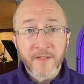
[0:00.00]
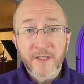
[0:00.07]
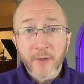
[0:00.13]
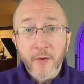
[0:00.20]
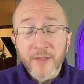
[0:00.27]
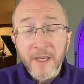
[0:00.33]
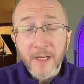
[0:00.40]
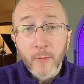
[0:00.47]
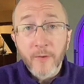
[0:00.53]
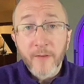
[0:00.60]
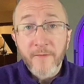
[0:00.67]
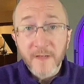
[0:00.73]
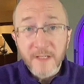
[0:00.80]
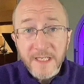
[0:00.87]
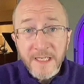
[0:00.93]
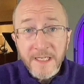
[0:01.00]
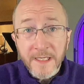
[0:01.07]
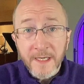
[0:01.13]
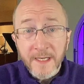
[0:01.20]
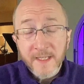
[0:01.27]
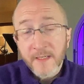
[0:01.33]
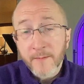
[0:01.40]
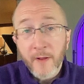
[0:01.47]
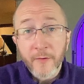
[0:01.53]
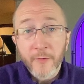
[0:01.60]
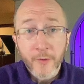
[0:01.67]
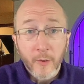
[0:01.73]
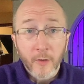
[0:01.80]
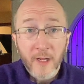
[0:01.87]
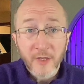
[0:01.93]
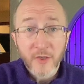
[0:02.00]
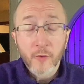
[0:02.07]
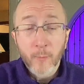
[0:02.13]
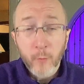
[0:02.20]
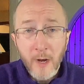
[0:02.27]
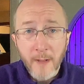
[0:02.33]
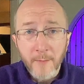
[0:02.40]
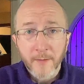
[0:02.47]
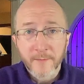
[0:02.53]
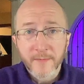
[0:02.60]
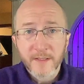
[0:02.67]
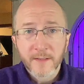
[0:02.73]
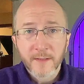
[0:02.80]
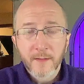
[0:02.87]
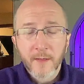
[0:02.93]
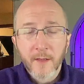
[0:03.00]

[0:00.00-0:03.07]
associated with fatigue and some other neurological problems.